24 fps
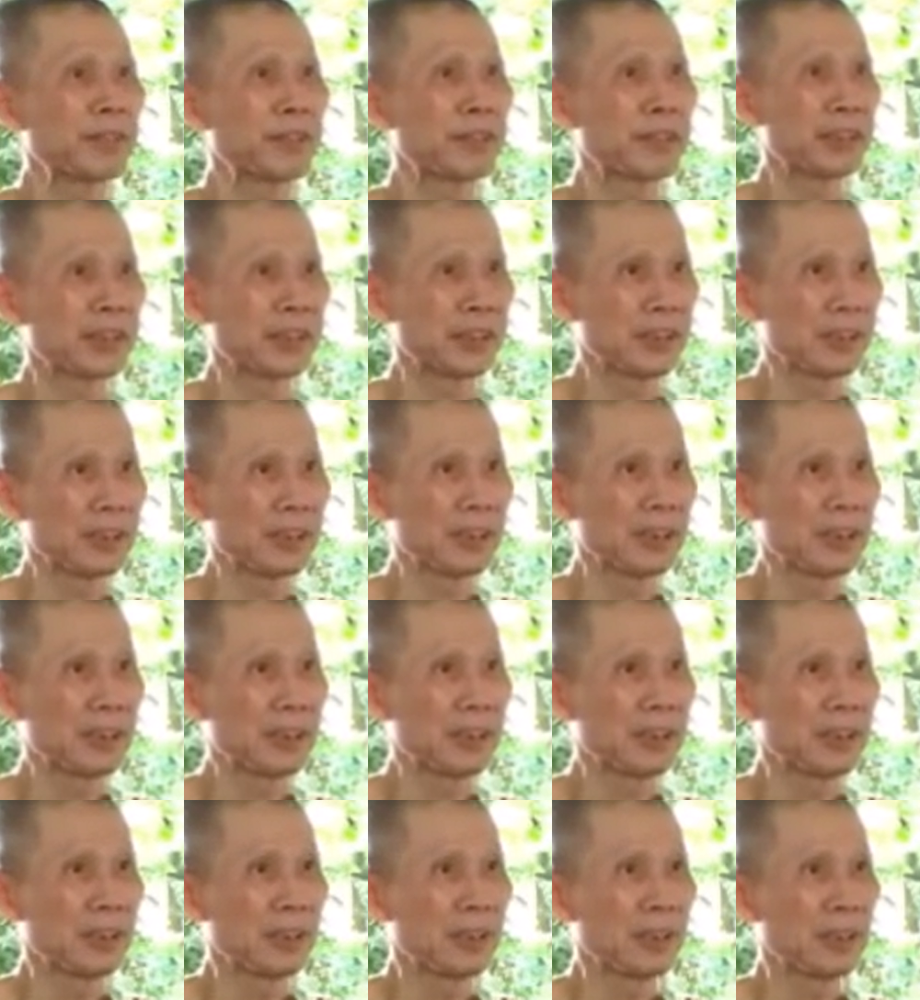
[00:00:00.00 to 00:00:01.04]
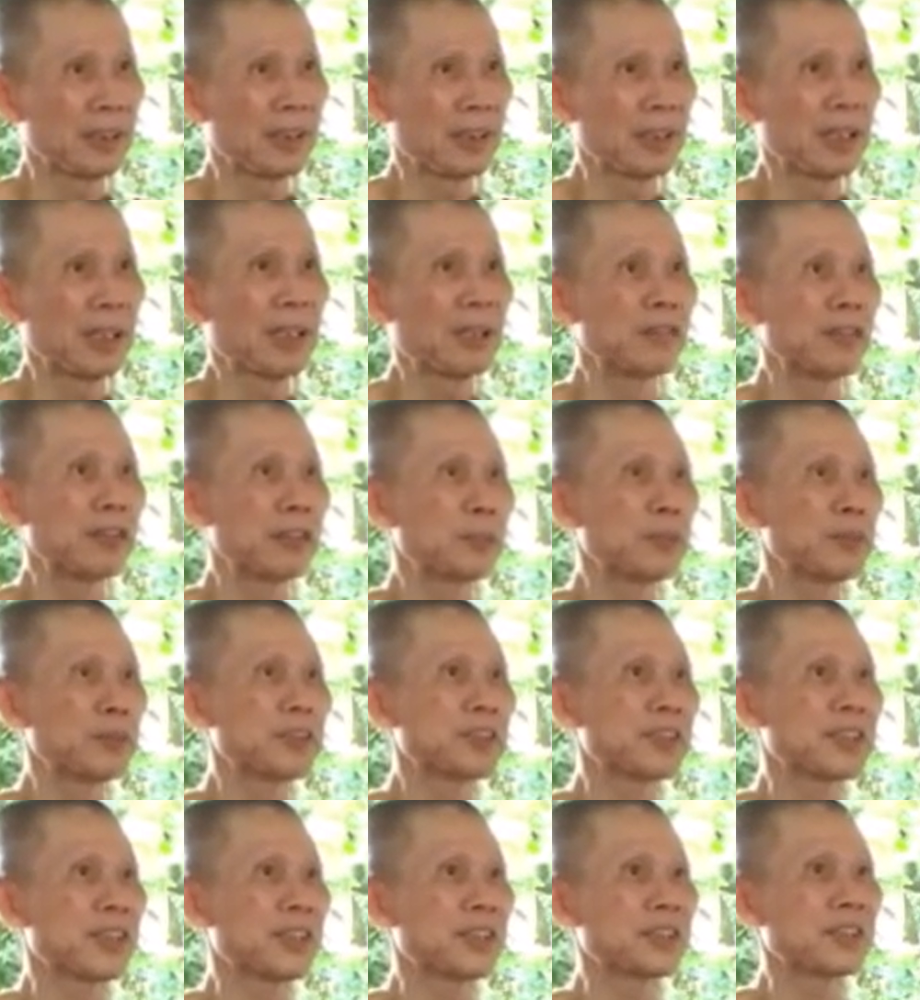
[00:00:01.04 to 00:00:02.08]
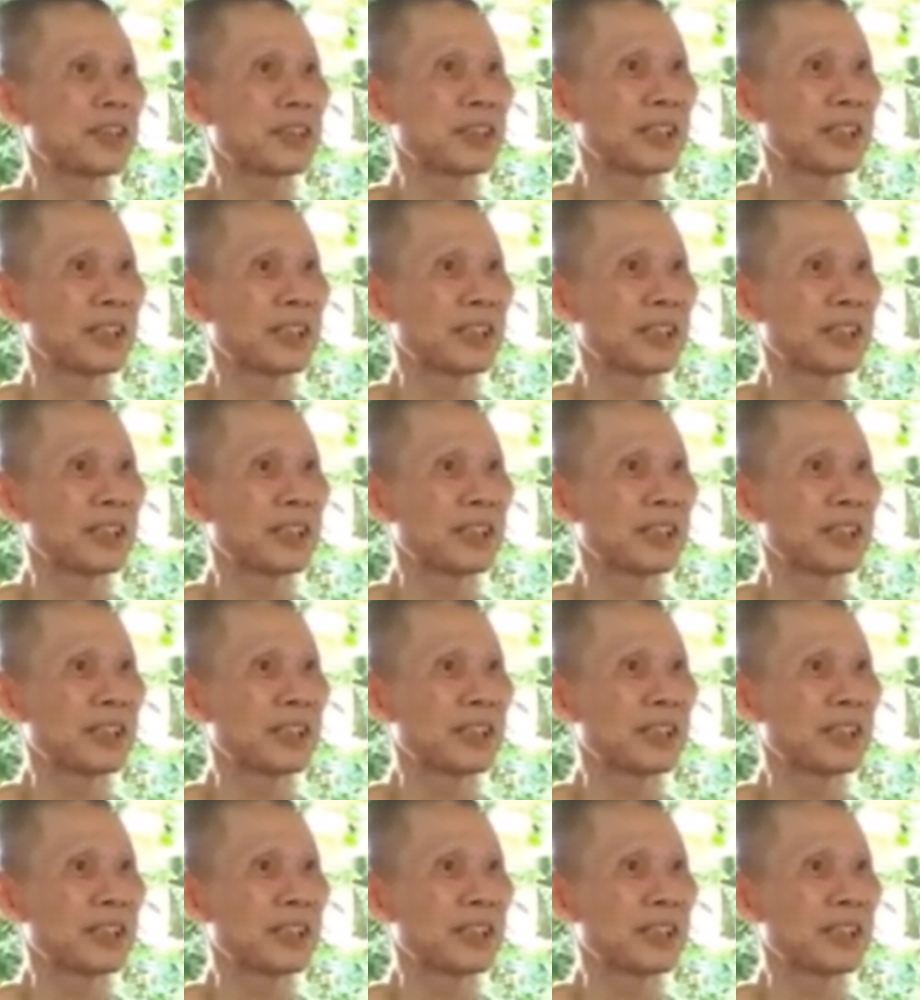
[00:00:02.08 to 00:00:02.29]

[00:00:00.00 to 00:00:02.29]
Our possession, our money.